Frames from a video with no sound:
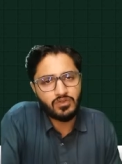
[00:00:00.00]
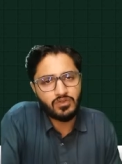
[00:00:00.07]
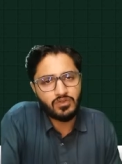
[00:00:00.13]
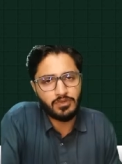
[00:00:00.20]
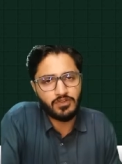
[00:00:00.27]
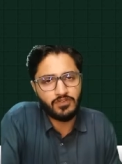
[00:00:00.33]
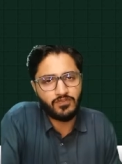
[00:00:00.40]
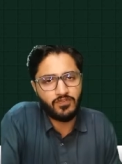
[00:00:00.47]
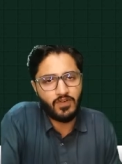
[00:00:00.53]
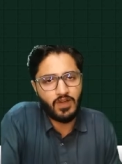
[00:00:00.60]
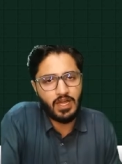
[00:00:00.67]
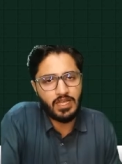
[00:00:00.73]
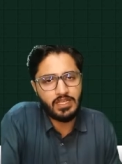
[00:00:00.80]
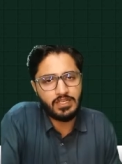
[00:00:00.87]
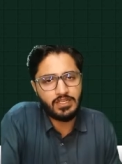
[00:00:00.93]
That means
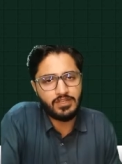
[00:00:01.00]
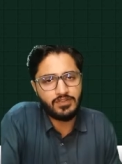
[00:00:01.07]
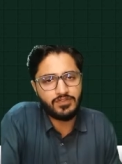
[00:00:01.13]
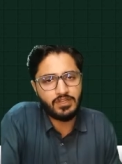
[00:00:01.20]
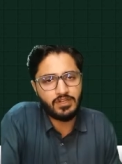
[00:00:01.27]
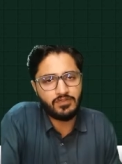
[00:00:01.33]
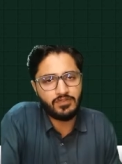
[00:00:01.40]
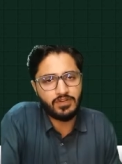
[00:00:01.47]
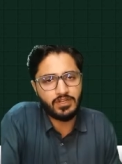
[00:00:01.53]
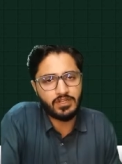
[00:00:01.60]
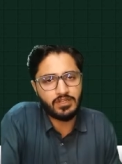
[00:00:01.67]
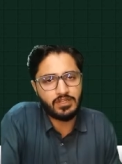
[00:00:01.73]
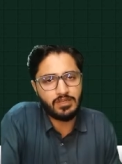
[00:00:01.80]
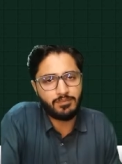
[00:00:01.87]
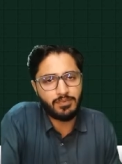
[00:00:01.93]
phi is
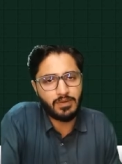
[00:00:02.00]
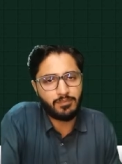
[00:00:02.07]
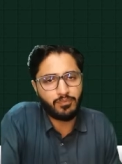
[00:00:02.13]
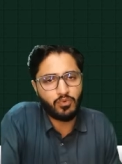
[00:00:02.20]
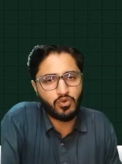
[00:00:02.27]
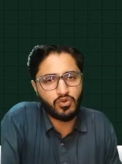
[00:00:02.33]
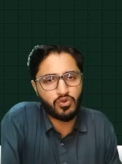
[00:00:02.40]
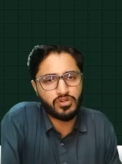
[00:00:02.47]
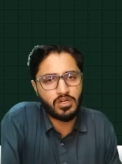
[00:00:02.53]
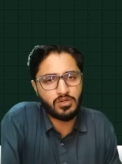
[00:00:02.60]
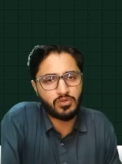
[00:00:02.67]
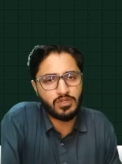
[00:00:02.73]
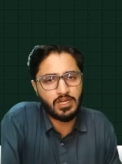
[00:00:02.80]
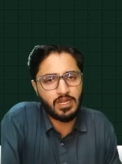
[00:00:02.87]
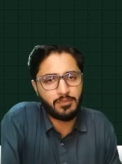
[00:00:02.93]
inversely proportional
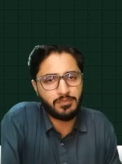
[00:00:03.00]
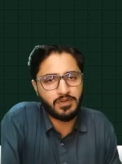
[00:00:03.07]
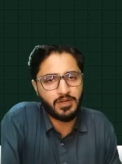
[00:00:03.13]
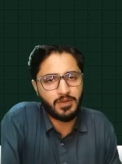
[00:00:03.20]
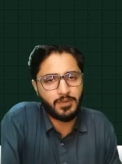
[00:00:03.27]
to the lambda.